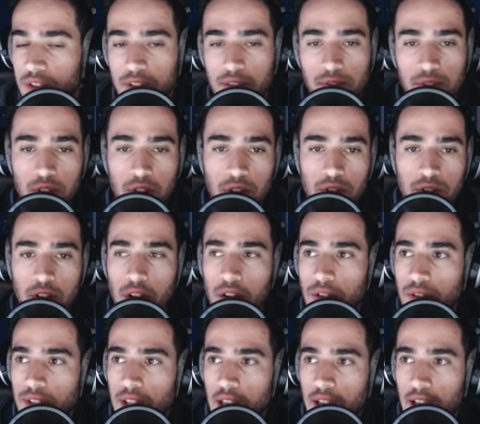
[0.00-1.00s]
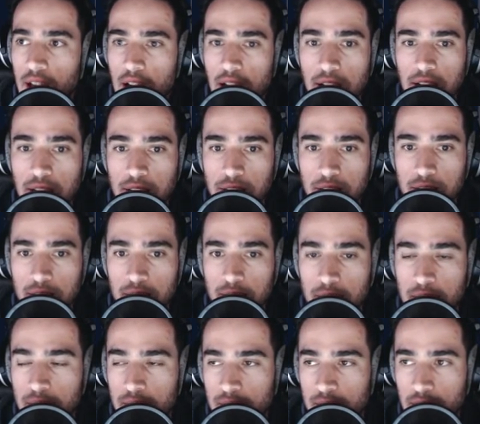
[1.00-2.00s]
If you don't know, that guy
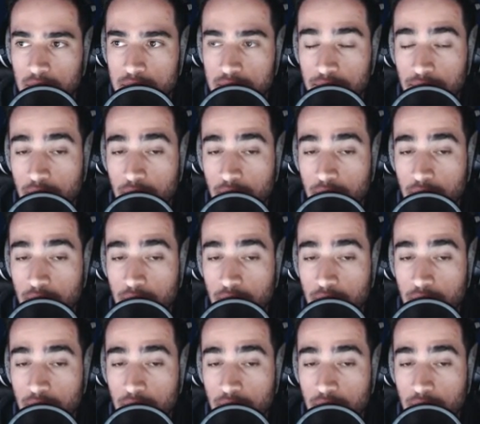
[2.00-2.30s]
is a